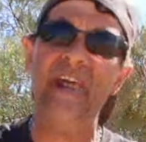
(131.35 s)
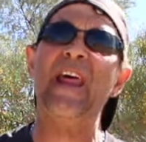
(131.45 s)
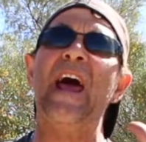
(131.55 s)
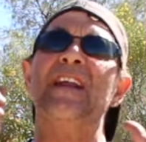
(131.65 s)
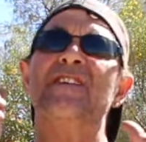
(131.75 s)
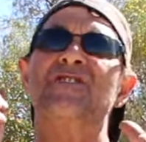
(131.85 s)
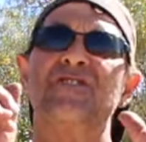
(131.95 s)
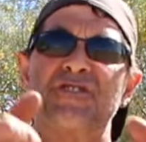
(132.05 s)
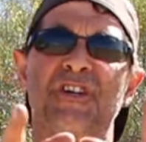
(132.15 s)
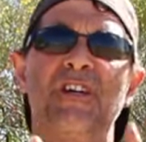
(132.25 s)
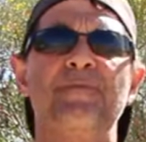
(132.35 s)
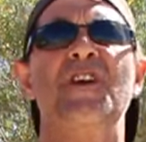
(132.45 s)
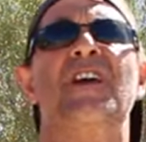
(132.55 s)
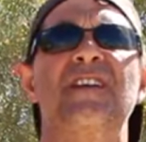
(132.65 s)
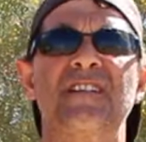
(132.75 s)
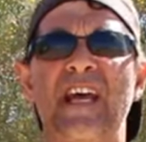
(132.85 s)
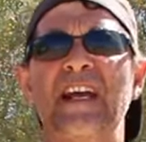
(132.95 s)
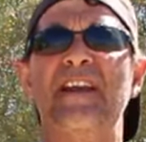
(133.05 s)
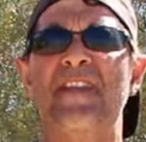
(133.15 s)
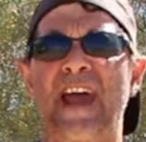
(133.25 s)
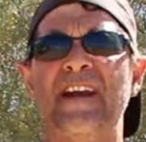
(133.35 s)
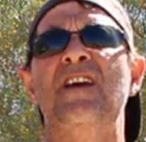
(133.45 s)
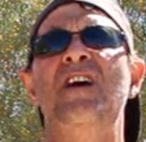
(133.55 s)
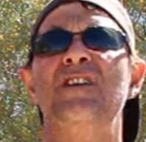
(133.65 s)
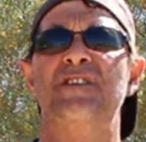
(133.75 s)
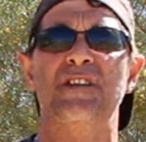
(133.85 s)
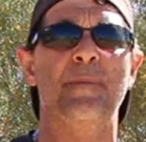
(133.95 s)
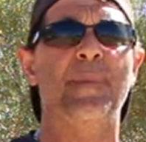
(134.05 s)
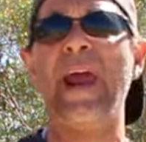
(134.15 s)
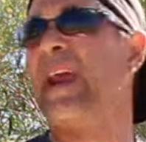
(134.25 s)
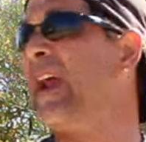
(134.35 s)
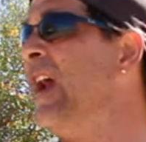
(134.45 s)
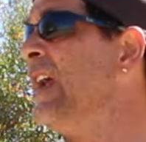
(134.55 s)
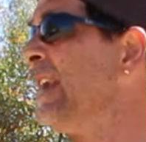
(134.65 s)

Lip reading: Now that is cheap. You can take that to the bank.